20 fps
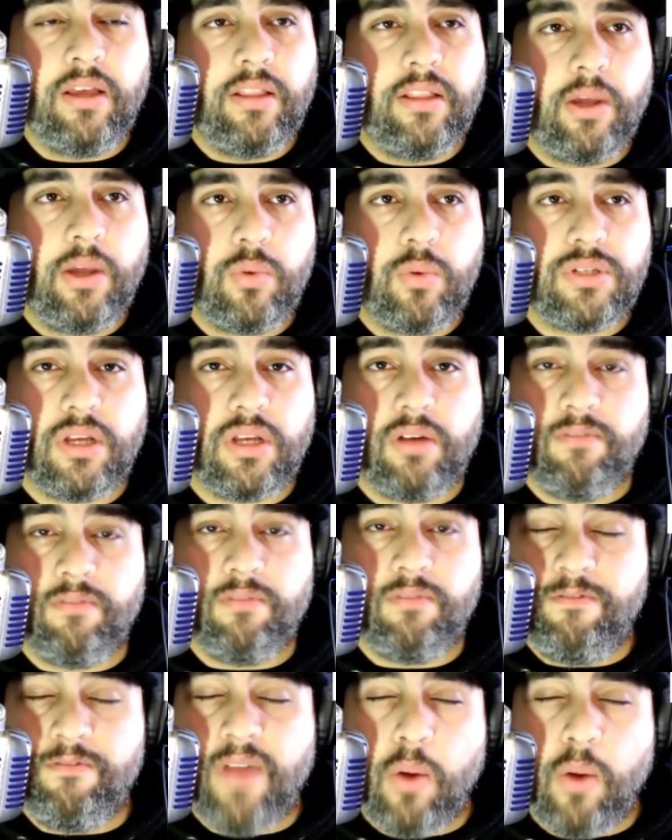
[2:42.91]
There was a
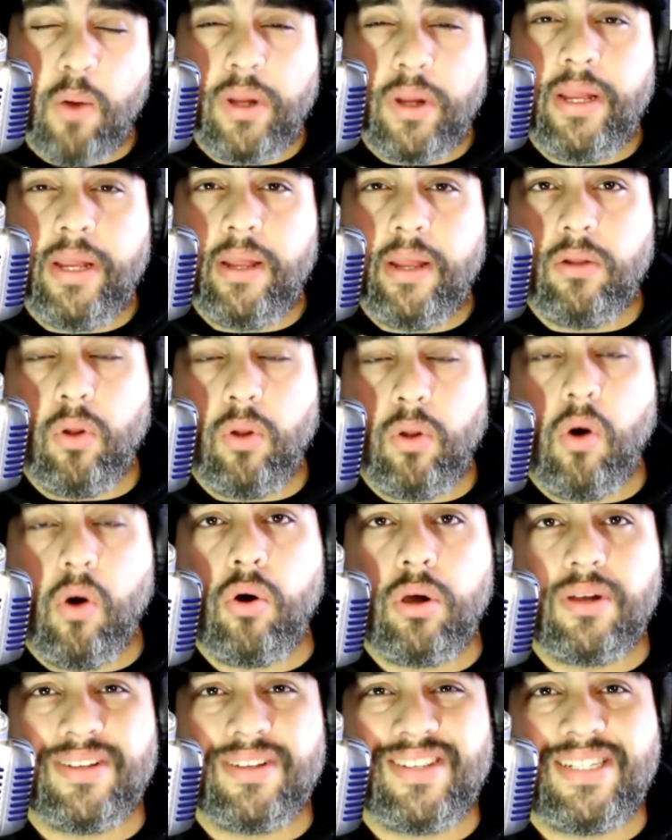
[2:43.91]
very
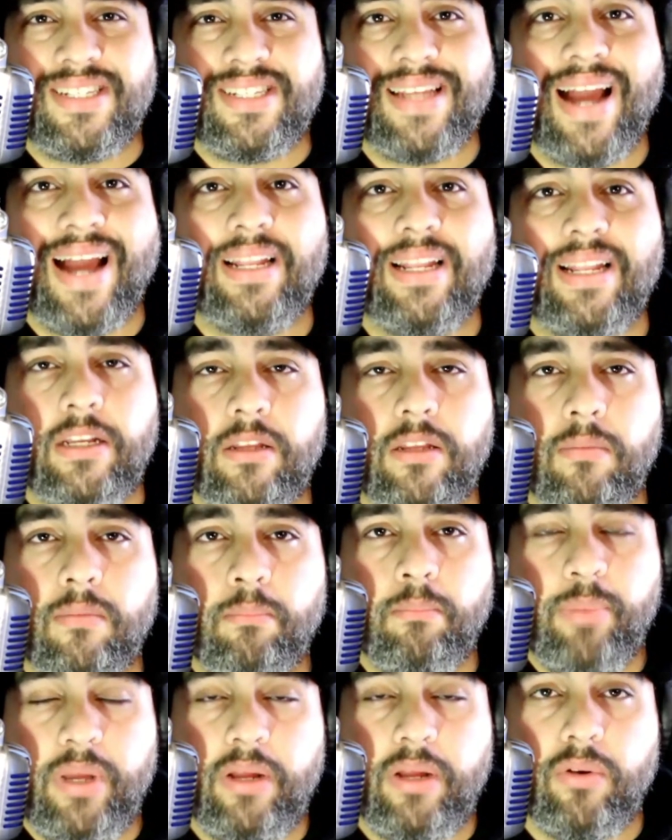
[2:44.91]
long silent
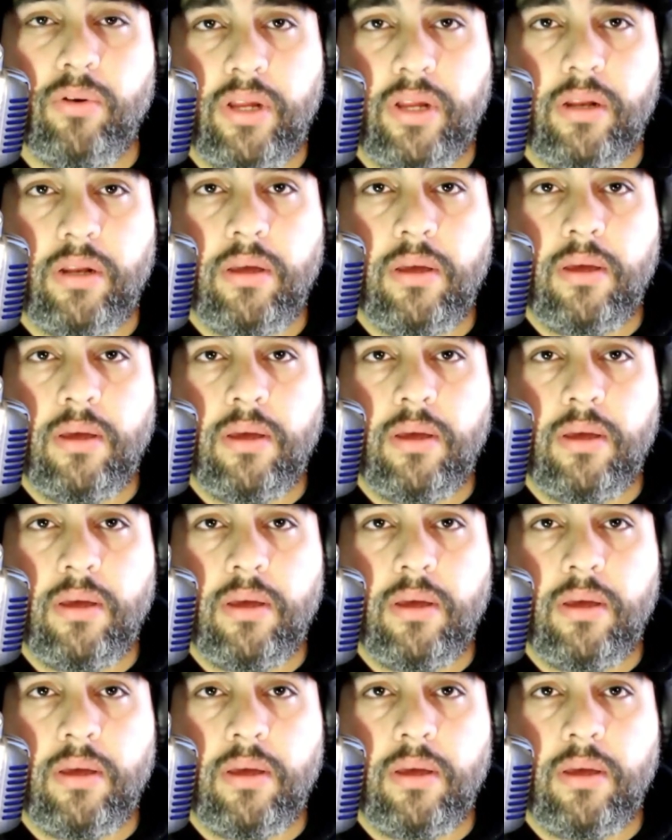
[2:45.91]
period